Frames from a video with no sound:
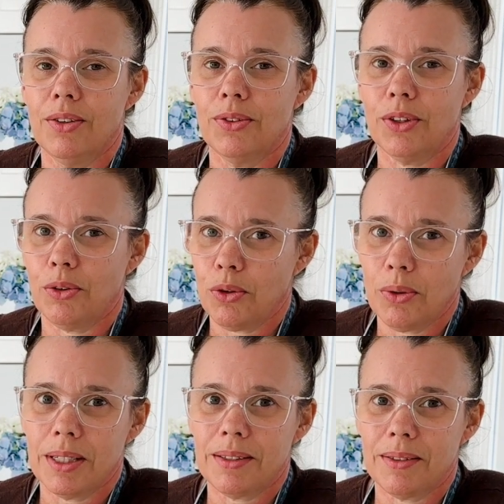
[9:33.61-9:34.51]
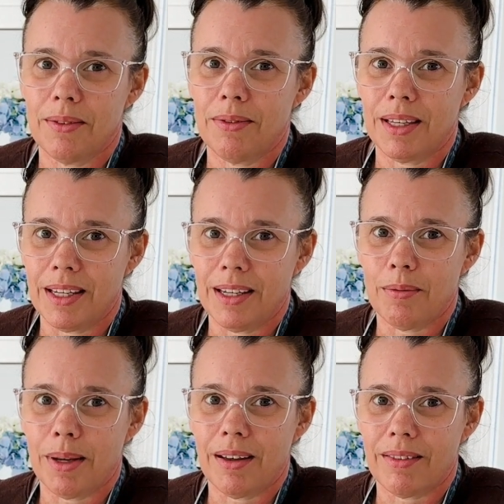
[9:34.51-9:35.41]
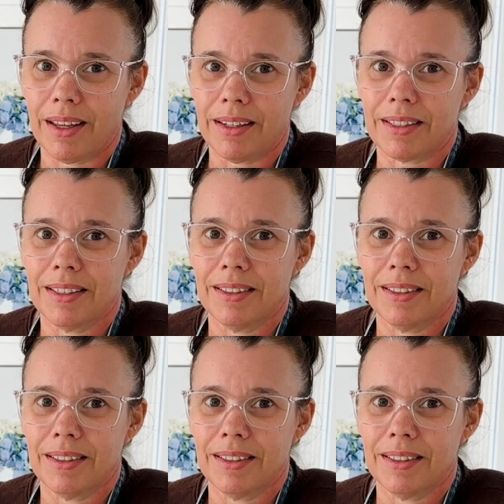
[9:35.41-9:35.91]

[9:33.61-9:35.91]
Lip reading: So you're always thinking about that